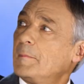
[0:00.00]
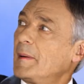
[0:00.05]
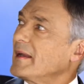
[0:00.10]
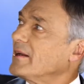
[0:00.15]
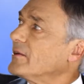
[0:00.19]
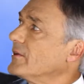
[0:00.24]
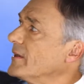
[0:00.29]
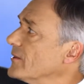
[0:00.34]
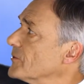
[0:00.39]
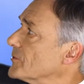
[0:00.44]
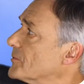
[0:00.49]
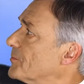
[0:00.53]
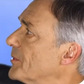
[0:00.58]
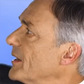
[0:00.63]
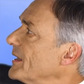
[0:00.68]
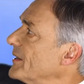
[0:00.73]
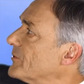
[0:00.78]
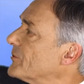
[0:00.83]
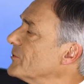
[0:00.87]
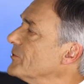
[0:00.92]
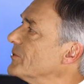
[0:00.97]
Becquerel's
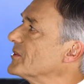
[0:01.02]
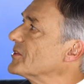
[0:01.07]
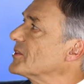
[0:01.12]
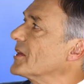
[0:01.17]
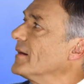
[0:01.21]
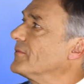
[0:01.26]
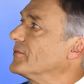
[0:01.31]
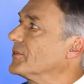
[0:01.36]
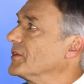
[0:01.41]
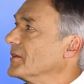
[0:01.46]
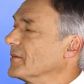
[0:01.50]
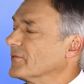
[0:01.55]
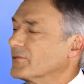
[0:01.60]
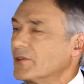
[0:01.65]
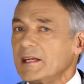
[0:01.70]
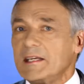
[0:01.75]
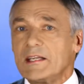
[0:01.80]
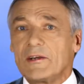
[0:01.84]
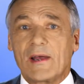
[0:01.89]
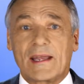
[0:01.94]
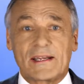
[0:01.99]
breakthrough discovery of
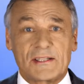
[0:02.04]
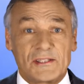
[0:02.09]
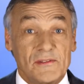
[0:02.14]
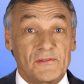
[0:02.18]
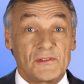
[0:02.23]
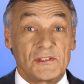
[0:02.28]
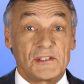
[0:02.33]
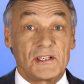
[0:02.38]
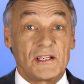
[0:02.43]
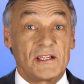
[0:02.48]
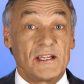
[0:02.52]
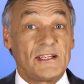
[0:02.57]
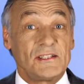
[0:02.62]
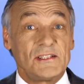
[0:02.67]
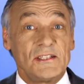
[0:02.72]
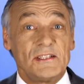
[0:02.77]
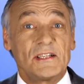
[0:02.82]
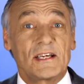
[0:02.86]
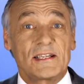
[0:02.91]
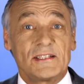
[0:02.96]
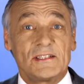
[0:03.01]
radioactivity in
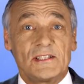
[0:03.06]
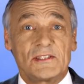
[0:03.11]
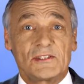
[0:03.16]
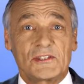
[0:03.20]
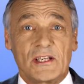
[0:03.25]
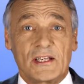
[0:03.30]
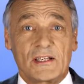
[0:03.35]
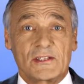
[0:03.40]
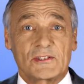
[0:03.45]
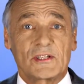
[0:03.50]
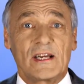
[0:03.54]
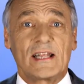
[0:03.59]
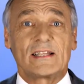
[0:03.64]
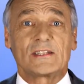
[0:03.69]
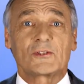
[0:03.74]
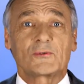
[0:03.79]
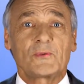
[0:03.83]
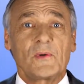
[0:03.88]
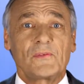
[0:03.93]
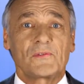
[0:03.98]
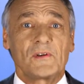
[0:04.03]
1896 led
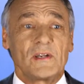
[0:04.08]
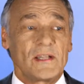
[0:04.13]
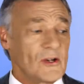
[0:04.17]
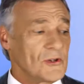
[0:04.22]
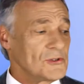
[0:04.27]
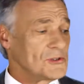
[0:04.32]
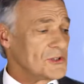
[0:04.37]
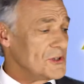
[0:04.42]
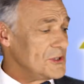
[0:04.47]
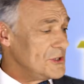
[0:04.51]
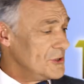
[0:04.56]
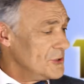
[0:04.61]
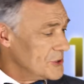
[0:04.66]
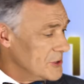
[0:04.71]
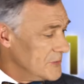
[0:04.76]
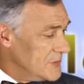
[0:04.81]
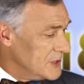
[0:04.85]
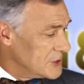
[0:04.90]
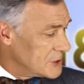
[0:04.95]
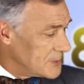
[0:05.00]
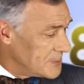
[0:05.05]
swiftly onto the use
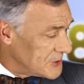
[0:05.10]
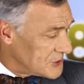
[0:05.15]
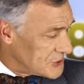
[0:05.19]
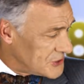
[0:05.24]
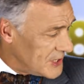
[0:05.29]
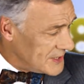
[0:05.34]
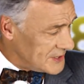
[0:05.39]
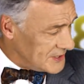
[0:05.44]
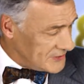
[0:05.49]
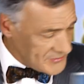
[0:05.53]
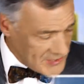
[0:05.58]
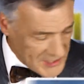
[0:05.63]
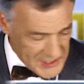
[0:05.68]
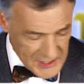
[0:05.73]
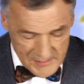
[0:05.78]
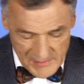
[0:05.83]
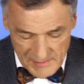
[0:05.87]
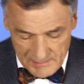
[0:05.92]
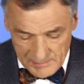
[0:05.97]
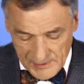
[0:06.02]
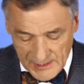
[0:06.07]
of intraprostatic
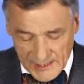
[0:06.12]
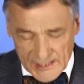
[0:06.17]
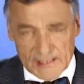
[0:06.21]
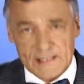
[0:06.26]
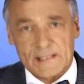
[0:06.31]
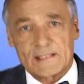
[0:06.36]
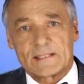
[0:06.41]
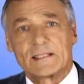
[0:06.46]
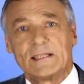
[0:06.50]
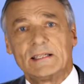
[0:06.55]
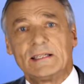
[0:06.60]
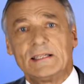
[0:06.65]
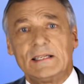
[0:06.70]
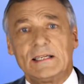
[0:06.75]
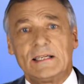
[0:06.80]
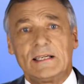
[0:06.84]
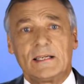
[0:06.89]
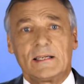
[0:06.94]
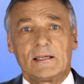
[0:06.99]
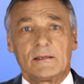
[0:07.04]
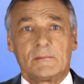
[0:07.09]
radium implants,
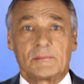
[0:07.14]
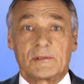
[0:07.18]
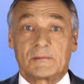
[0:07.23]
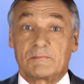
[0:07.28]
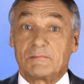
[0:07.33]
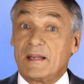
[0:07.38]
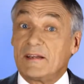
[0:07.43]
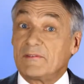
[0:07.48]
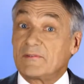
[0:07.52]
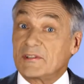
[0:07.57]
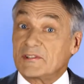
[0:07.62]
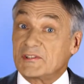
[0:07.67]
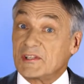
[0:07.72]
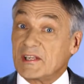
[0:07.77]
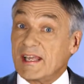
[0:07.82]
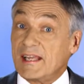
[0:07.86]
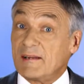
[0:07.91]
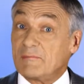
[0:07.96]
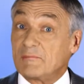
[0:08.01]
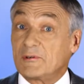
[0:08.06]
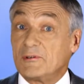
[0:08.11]
but benefits
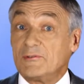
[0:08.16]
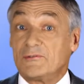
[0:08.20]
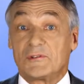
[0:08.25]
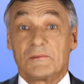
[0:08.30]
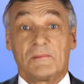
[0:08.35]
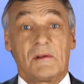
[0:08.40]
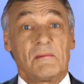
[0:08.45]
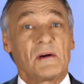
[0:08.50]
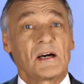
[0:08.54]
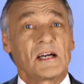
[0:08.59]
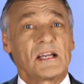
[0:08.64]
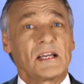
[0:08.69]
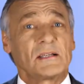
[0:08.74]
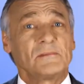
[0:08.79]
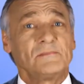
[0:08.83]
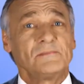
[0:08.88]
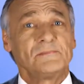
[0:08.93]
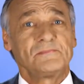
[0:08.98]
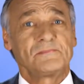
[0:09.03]
again proved to be minor.